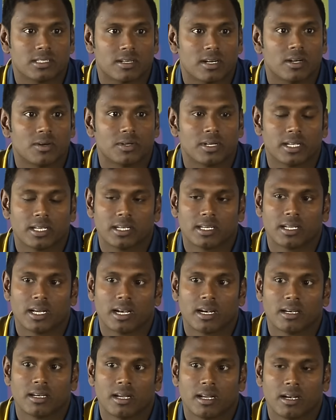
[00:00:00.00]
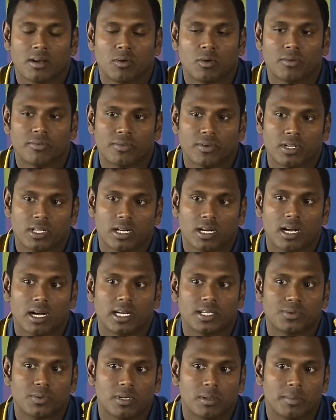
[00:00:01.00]
around, and, and and hopefully the
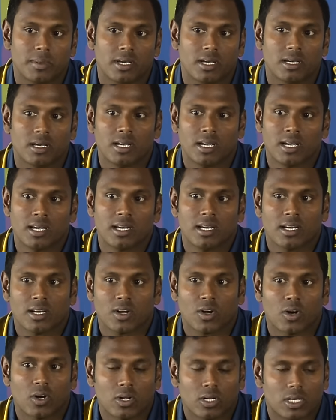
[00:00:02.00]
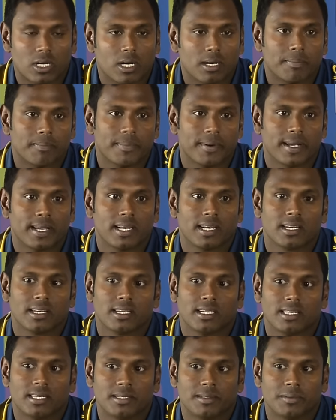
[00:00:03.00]
guys will be called up and
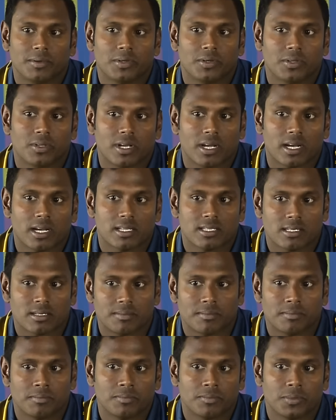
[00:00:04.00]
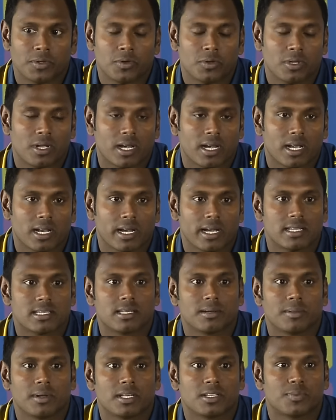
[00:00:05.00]
uh, you know they can some you know they can get
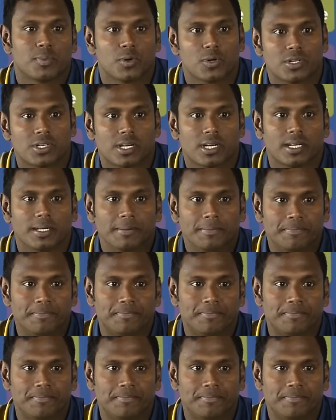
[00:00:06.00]
some exposure here.